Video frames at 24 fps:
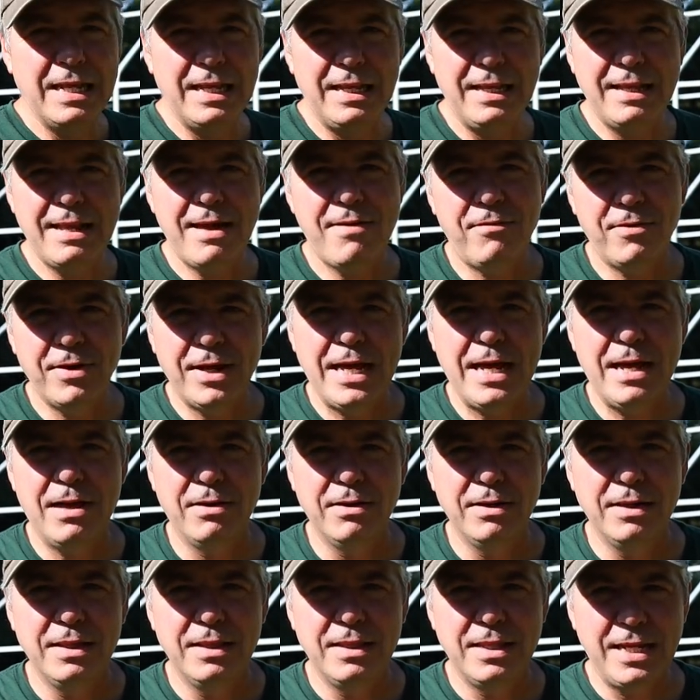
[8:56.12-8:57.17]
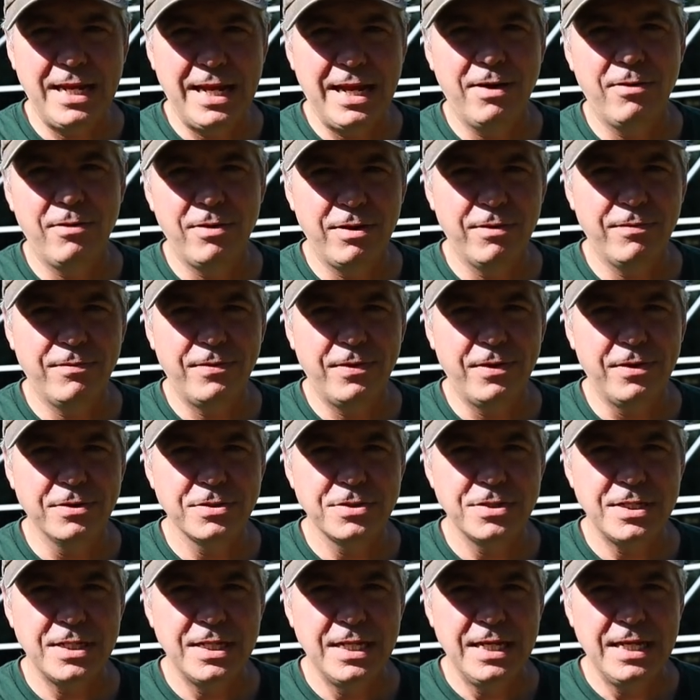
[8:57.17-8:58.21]
leveled out the area
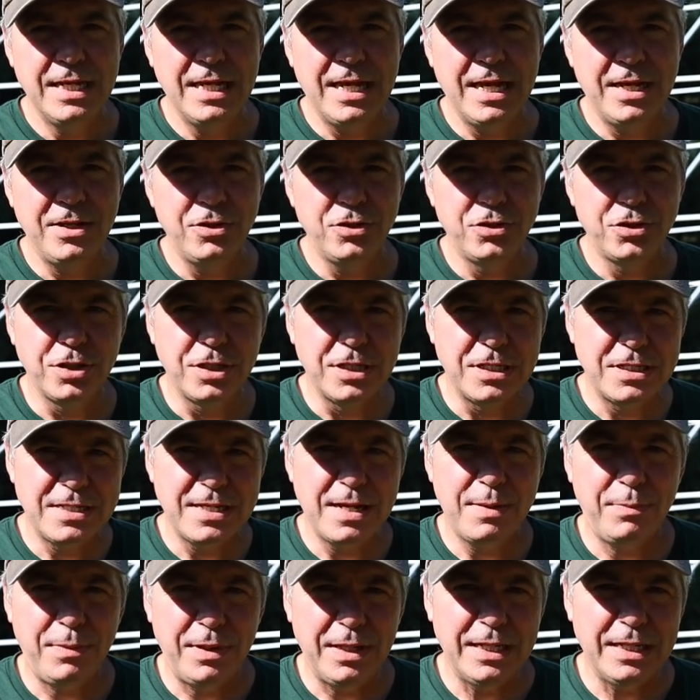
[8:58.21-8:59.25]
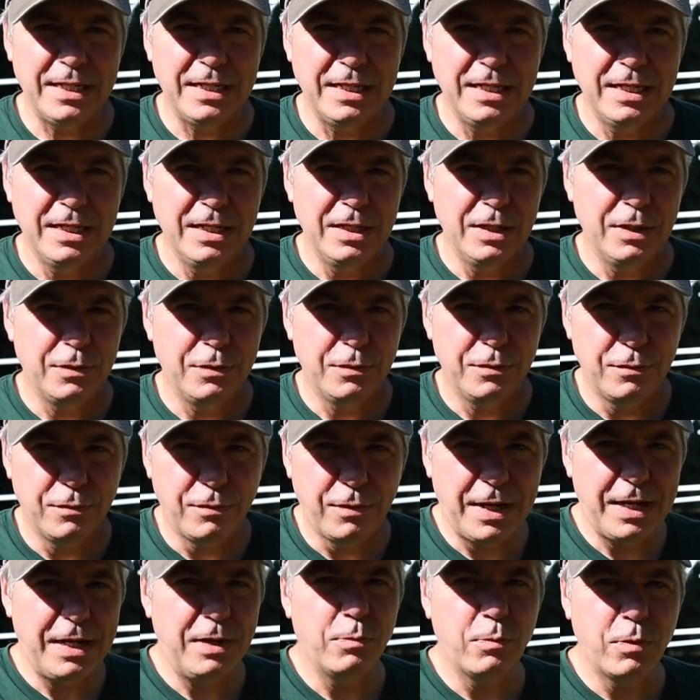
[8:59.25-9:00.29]
first and you should assemble it
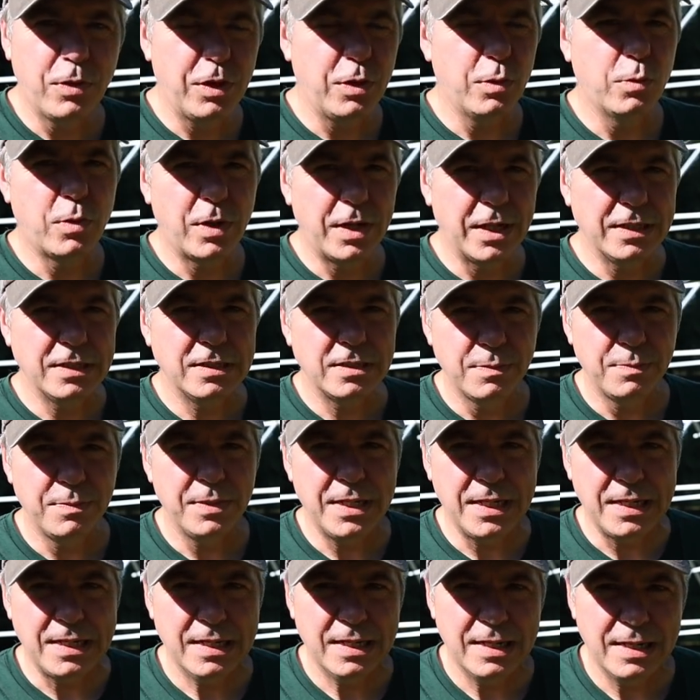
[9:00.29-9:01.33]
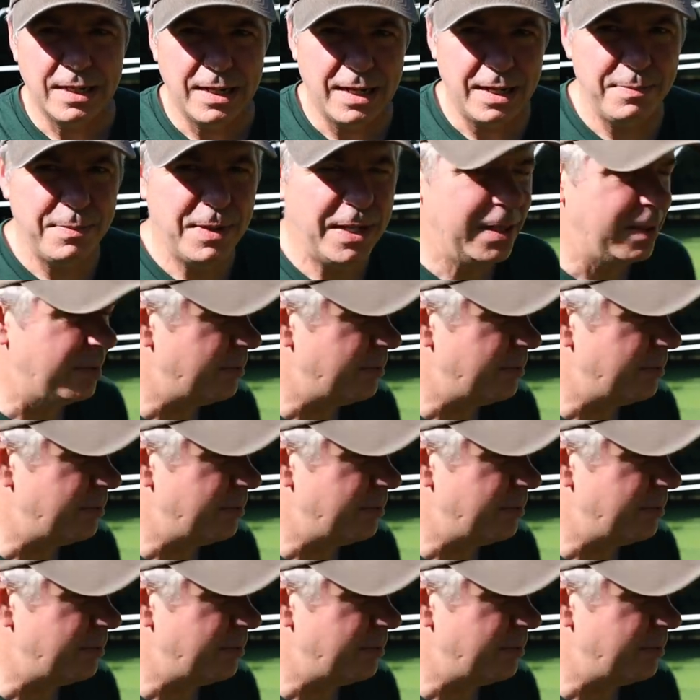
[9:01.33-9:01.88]
right where you want it to be. I made